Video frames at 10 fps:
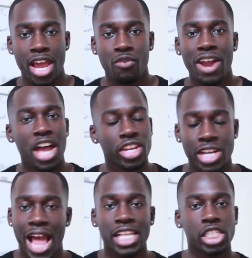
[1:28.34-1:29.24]
around your
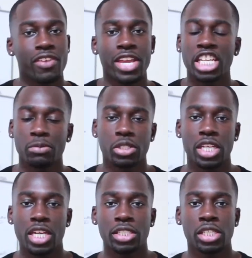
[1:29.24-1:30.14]
knowledge and around your
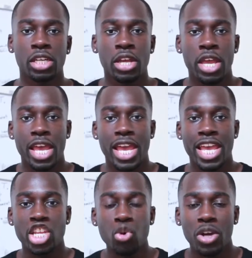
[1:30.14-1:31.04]
expertise,
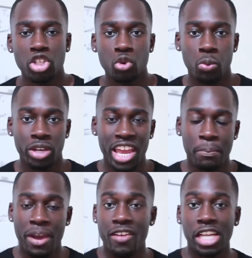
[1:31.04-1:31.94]
and you want to
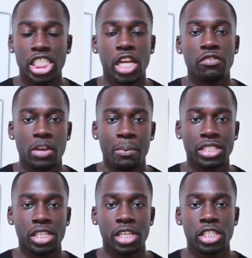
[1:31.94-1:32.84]
get better at sharing your
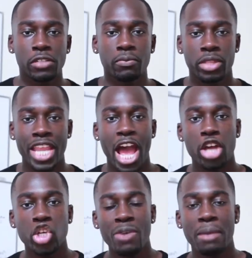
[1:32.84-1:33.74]
message, now
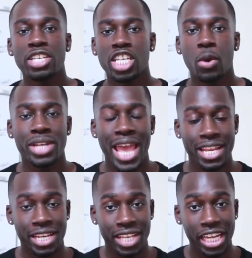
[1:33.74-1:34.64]
you may be someone
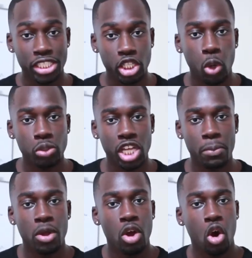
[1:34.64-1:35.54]
that, that shows
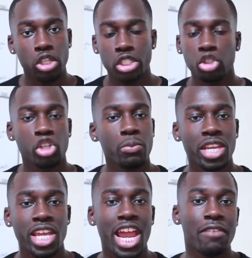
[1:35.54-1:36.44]
up on social
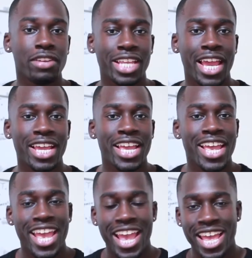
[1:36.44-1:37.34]
media every day
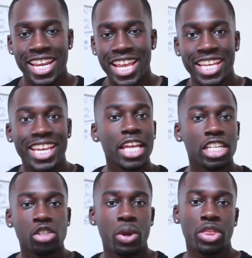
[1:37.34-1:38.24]
and
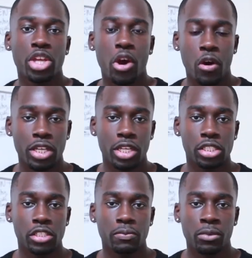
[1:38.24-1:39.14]
engages with your
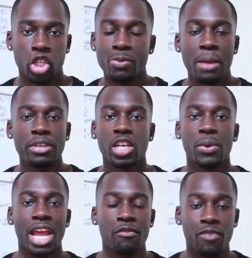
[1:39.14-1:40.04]
audience. You may be
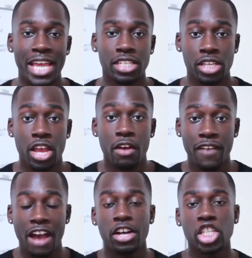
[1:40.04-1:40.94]
someone that writes
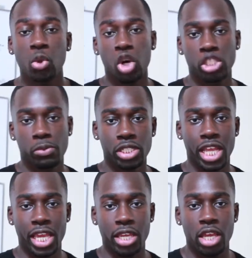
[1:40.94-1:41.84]
five hundred words per
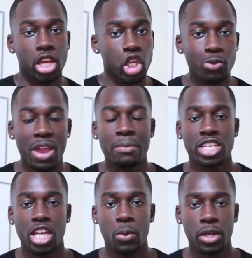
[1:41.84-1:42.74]
day. You may be
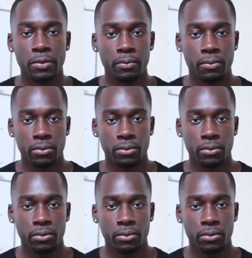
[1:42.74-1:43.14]
someone